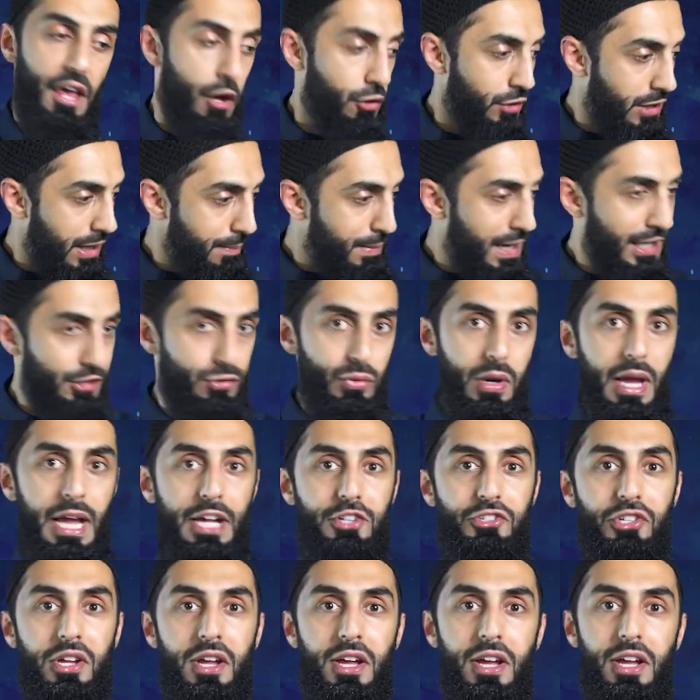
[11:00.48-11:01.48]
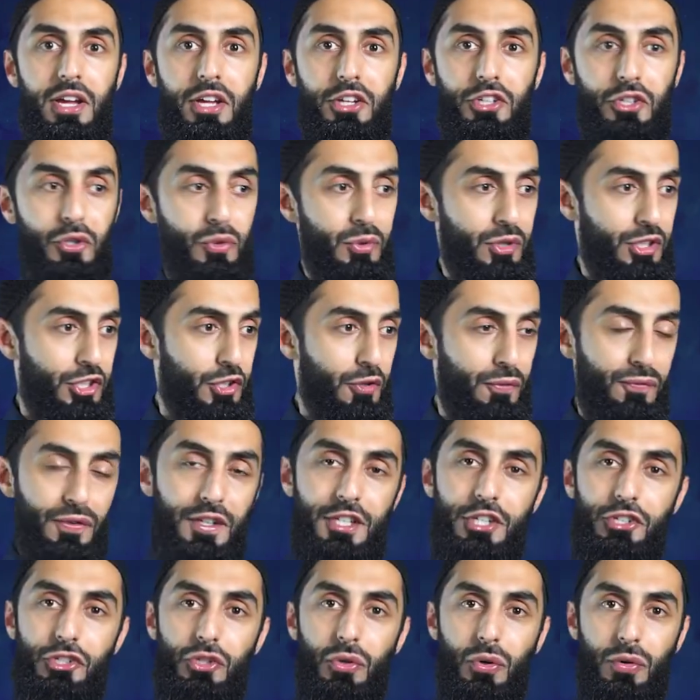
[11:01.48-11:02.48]
Okay, back to Hajj. You
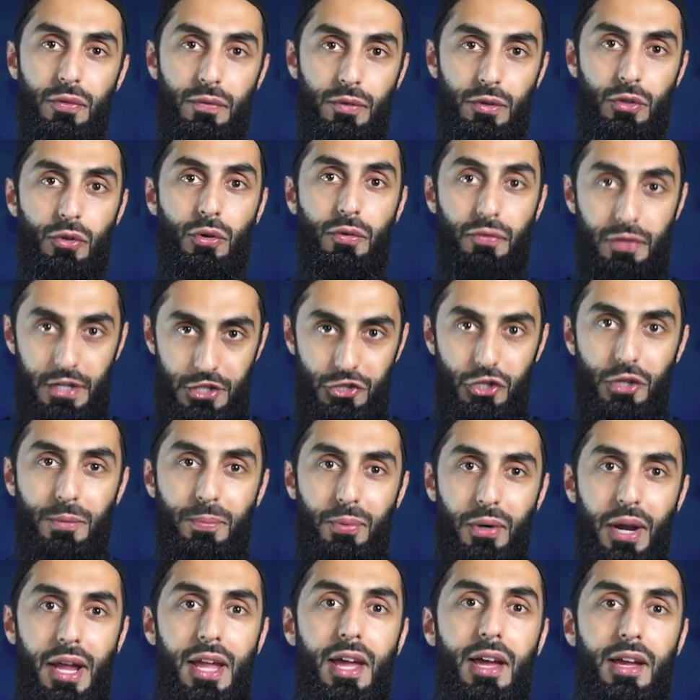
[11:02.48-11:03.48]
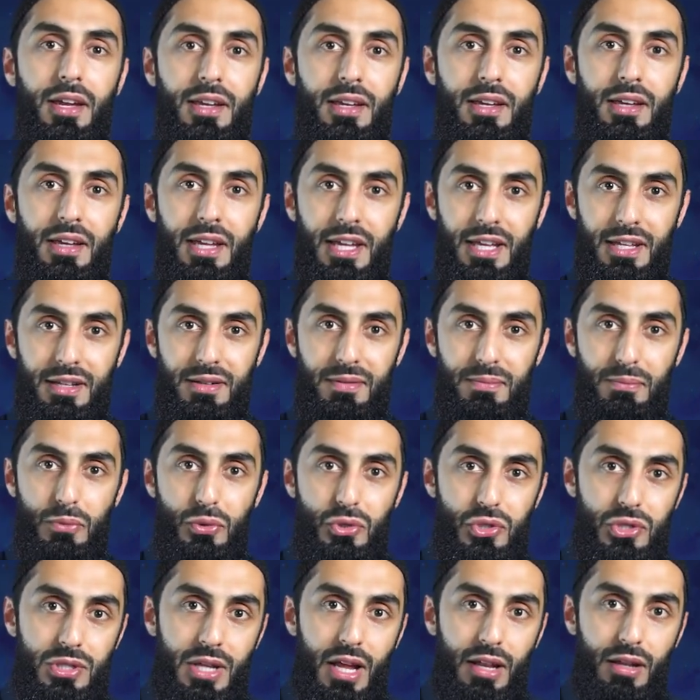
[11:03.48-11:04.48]
finish your Fajr prayer in
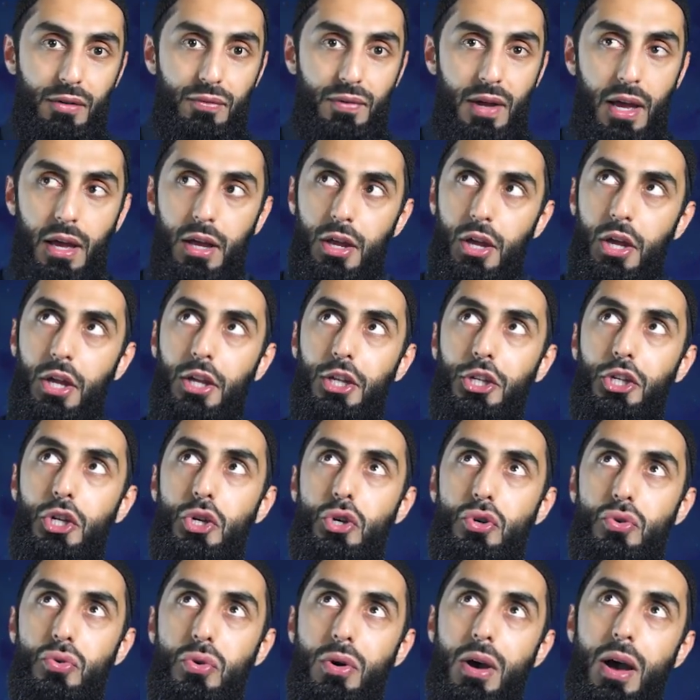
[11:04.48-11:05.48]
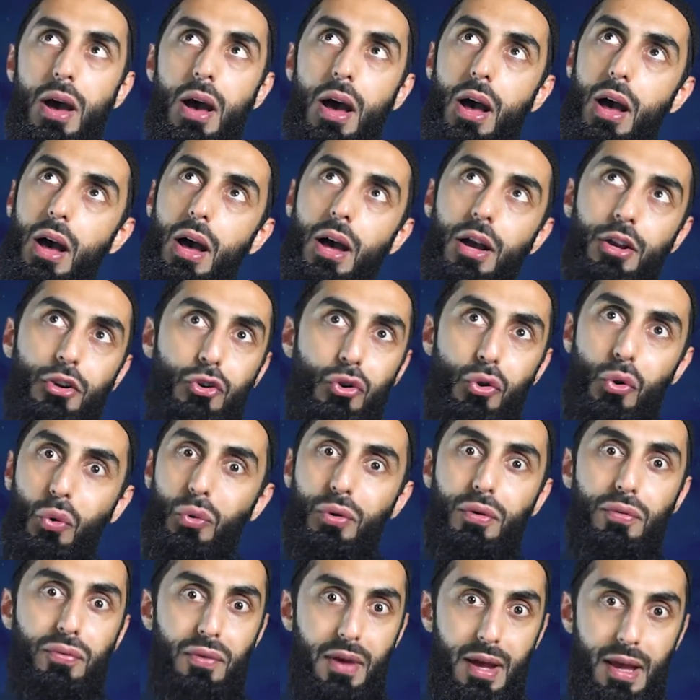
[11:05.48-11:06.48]
Muzdalifah. You
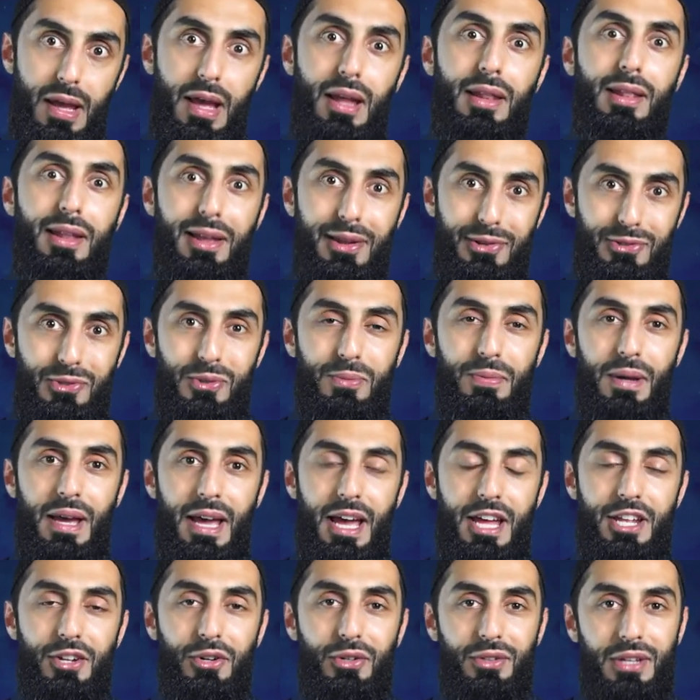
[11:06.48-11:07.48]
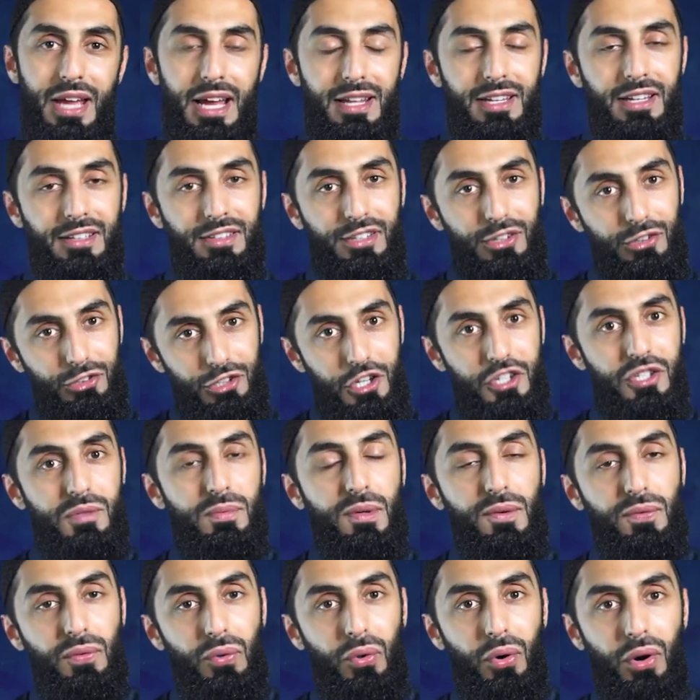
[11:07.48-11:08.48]
glorify Allah subhanahu wa ta'ala till just
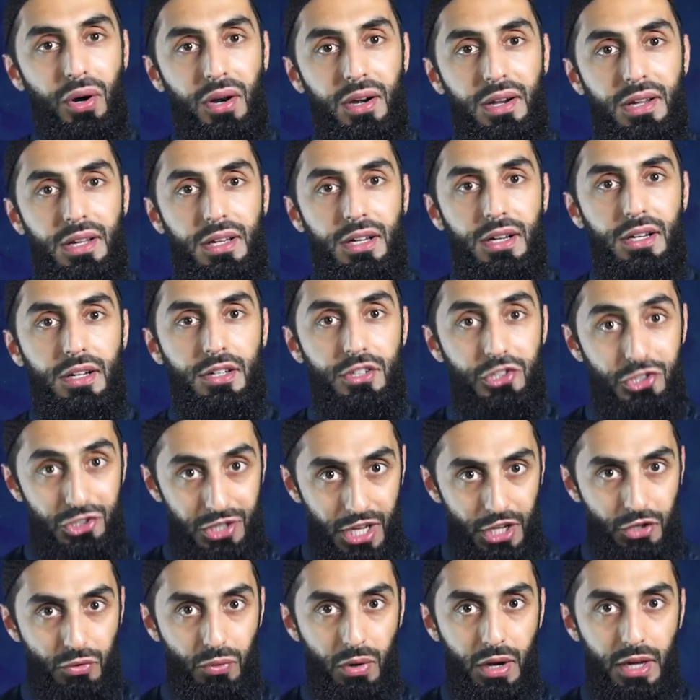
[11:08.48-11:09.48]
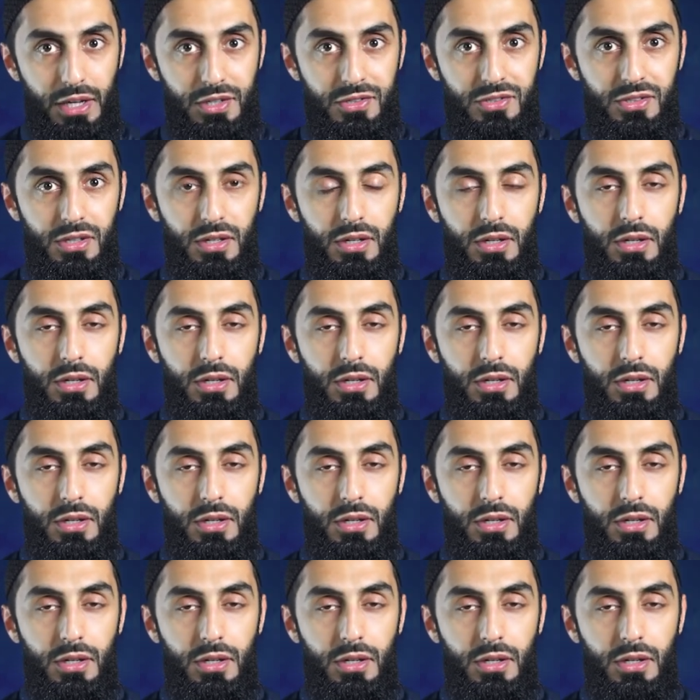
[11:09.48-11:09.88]
before sunrise,